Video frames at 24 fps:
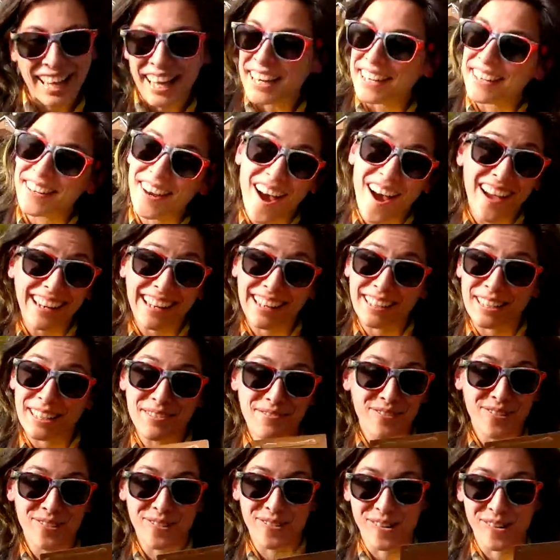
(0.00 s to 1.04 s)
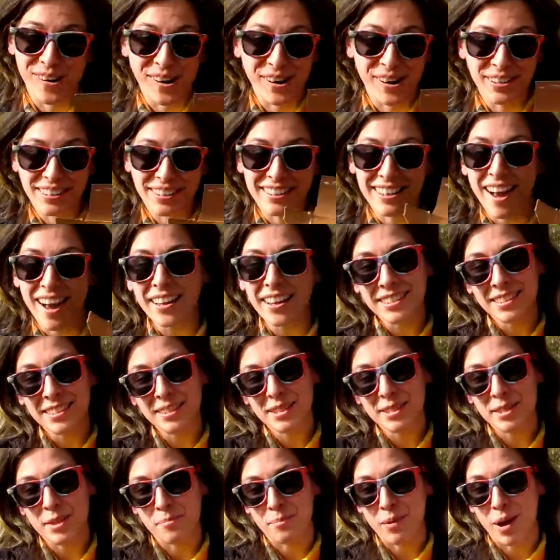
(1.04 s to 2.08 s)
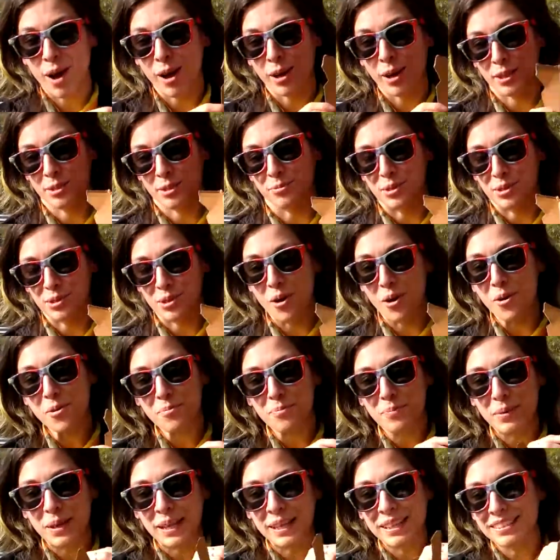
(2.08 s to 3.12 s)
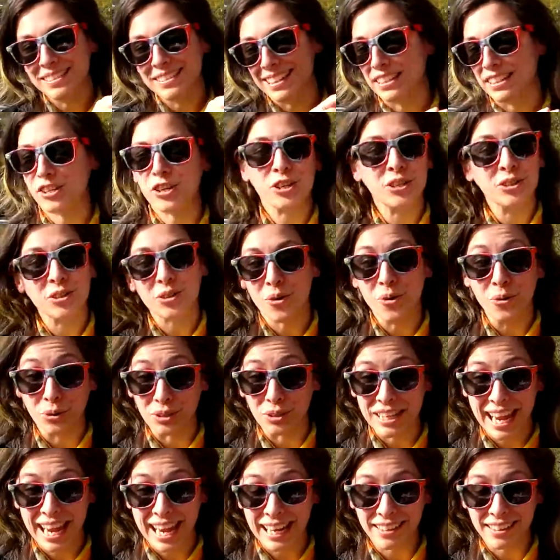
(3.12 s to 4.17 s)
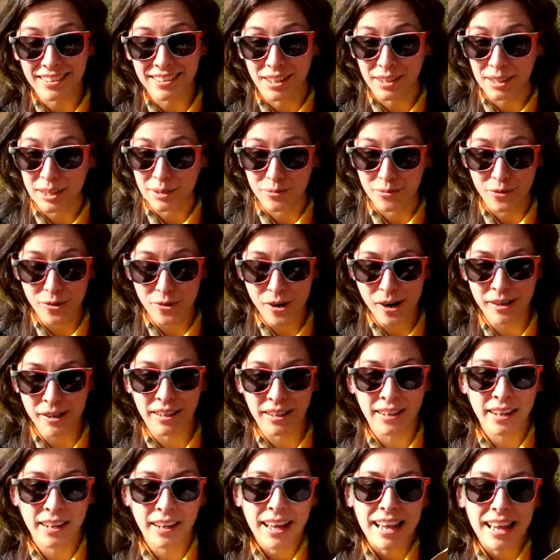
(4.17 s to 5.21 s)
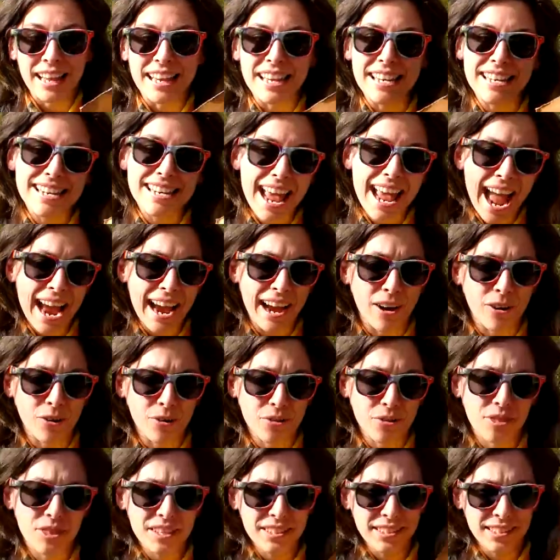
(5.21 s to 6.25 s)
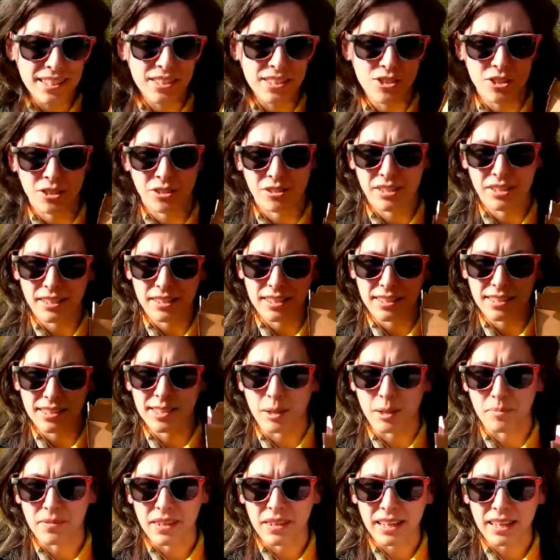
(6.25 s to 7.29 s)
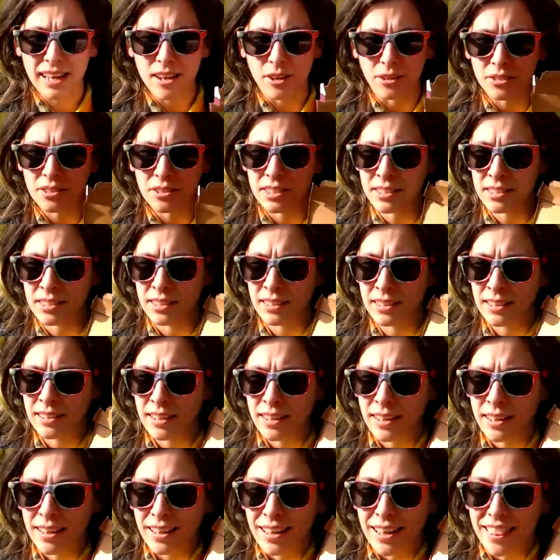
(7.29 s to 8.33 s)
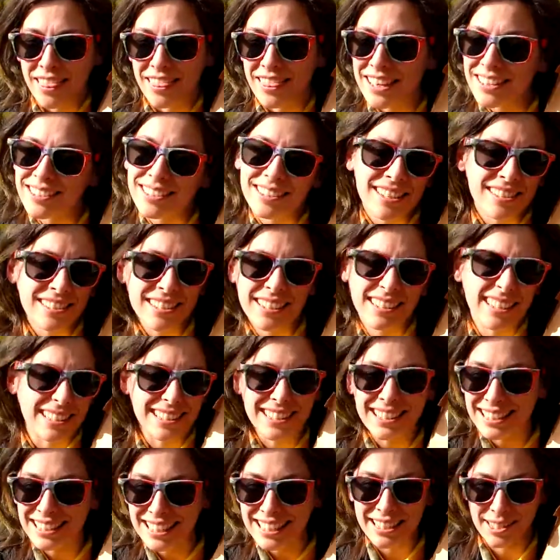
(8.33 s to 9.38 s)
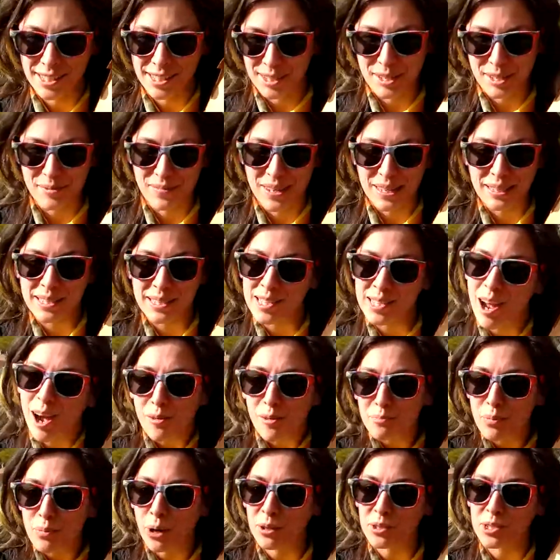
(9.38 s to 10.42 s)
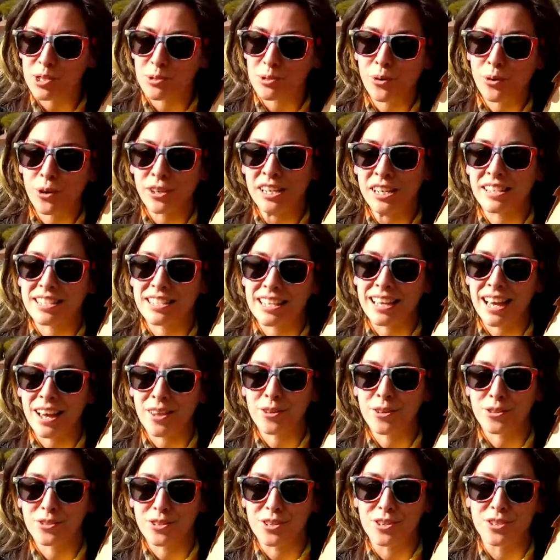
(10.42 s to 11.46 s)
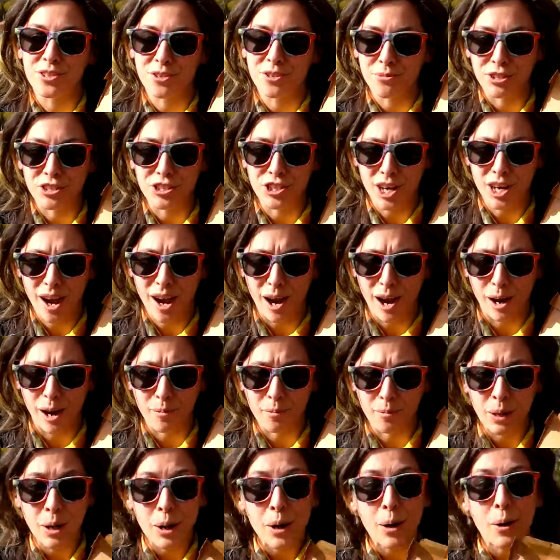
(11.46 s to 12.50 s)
Not anymore. Not since the box was opened and couldn't hold cans anymore. Now, this has turned into something else. This isn't a system. It's not parts working together to do a job,